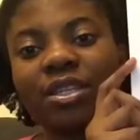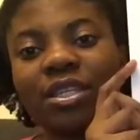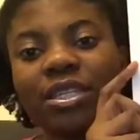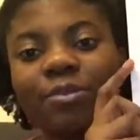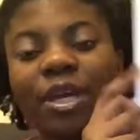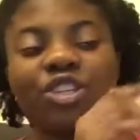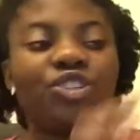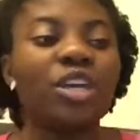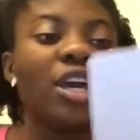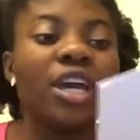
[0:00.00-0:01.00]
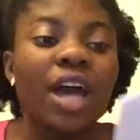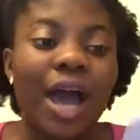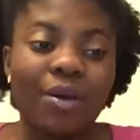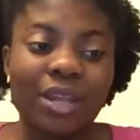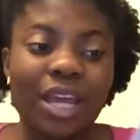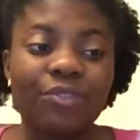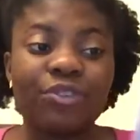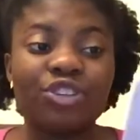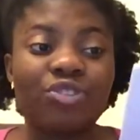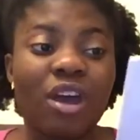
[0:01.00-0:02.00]
So this is my outline
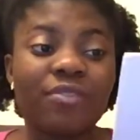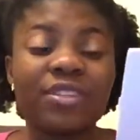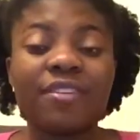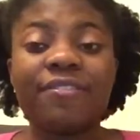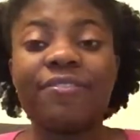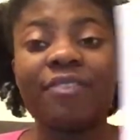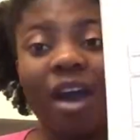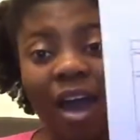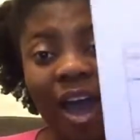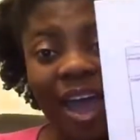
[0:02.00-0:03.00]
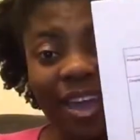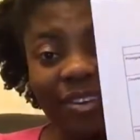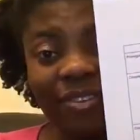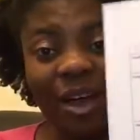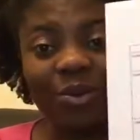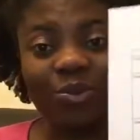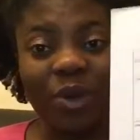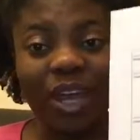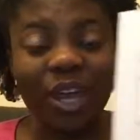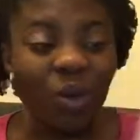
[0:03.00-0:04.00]
for draft 5. I was
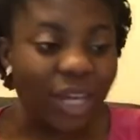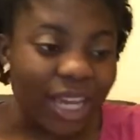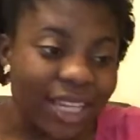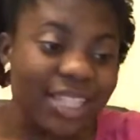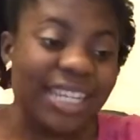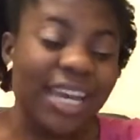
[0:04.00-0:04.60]
working on it